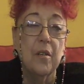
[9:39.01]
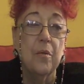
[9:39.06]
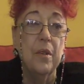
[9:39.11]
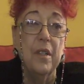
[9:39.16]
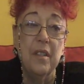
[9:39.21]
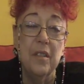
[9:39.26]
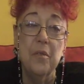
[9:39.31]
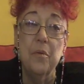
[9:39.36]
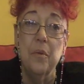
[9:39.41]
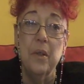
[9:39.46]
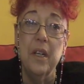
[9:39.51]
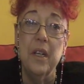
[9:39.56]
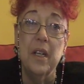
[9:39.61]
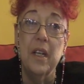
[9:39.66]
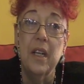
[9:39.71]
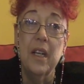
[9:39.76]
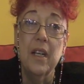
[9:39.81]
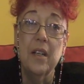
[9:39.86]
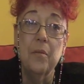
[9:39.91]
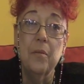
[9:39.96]
We did win.
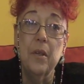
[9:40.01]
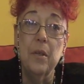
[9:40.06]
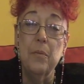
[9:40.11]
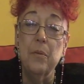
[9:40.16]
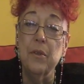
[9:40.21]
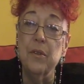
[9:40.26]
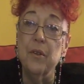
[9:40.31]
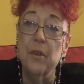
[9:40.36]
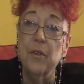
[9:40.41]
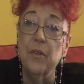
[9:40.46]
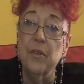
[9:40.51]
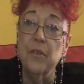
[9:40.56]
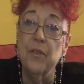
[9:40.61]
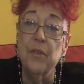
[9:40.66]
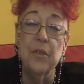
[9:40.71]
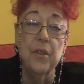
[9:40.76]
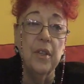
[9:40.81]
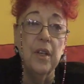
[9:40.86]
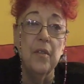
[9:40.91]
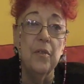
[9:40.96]
Yeah. People told
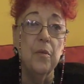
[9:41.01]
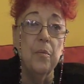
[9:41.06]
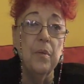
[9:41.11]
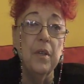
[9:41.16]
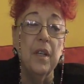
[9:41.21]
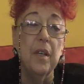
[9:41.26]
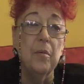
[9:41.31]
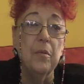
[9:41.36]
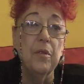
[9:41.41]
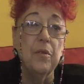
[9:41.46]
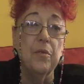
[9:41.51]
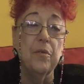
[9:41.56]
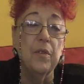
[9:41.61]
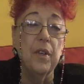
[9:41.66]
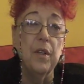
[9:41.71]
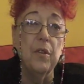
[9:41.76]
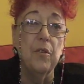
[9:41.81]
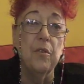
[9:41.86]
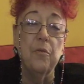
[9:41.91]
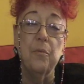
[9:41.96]
us, you'll never be able to
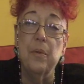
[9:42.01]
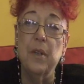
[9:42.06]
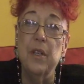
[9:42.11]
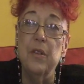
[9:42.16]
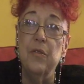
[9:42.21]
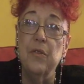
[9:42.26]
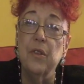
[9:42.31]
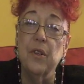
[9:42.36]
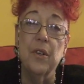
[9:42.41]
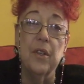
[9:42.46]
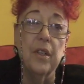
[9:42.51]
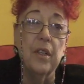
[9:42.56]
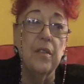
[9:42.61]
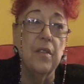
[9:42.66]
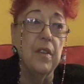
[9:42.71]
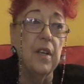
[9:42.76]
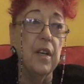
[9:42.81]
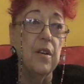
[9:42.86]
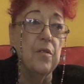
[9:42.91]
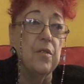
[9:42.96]
fight off patriarchy,
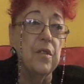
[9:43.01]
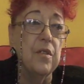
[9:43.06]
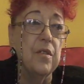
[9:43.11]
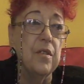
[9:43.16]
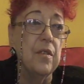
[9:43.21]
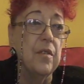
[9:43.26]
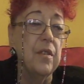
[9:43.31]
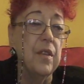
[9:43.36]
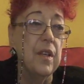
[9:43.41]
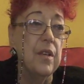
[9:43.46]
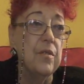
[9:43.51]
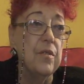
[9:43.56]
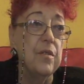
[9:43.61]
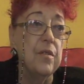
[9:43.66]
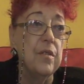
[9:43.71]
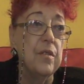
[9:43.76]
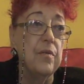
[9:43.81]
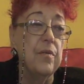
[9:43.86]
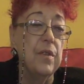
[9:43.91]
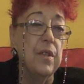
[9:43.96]
thousands and
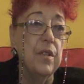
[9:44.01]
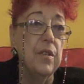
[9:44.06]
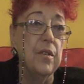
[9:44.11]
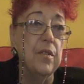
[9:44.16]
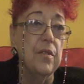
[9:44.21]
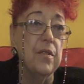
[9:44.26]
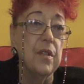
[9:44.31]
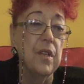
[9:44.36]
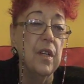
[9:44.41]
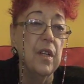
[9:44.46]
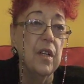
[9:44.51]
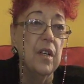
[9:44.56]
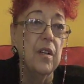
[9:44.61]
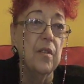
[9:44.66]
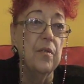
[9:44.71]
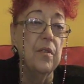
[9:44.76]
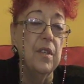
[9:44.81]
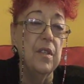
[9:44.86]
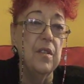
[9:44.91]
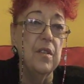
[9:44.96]
thousands of years
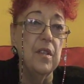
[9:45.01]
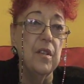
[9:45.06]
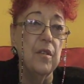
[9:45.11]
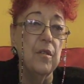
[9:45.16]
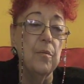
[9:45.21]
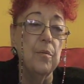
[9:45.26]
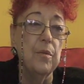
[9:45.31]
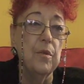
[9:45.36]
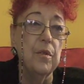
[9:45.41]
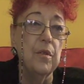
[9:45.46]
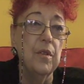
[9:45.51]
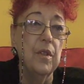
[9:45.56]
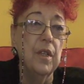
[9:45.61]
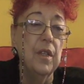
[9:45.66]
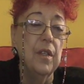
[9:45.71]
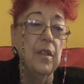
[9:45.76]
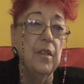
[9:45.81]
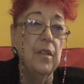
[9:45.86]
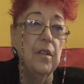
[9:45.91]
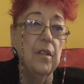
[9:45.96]
of these terrible,
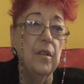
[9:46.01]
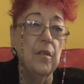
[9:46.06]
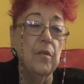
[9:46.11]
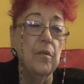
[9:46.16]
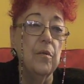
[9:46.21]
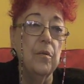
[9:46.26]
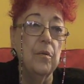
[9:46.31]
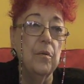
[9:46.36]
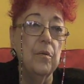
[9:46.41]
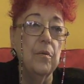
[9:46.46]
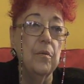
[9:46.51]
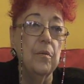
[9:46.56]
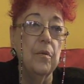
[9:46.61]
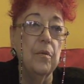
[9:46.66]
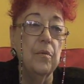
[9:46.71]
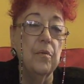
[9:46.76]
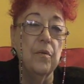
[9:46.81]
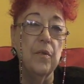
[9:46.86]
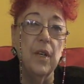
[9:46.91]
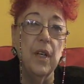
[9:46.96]
you know,
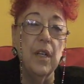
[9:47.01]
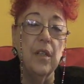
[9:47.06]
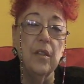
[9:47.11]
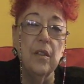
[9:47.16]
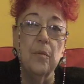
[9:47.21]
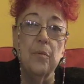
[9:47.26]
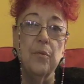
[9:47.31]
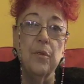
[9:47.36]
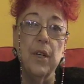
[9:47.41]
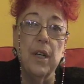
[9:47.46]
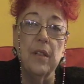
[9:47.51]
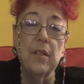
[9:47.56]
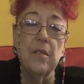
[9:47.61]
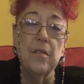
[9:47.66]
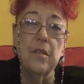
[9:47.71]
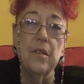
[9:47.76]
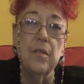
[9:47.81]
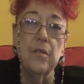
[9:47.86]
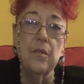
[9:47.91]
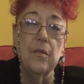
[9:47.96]
violent
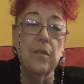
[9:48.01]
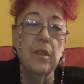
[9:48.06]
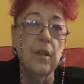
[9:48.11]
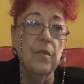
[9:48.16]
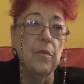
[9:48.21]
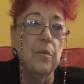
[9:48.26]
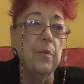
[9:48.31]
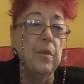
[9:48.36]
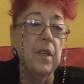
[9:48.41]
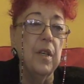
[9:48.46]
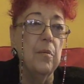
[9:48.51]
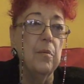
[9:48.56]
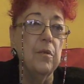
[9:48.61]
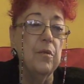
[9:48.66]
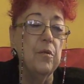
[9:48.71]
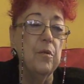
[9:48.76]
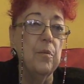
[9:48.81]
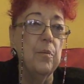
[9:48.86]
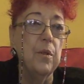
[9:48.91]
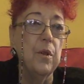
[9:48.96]
practices. You'll never be able
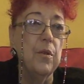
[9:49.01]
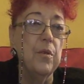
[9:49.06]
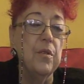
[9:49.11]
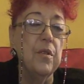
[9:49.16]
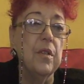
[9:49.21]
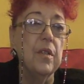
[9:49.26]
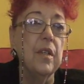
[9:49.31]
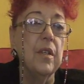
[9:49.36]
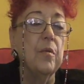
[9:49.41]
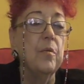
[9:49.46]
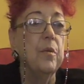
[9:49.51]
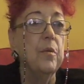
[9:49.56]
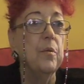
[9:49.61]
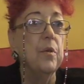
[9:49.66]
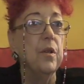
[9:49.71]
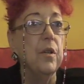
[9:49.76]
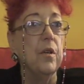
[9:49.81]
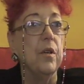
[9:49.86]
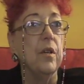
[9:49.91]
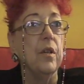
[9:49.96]
to oppose it, and we
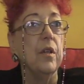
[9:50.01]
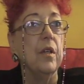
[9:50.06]
were.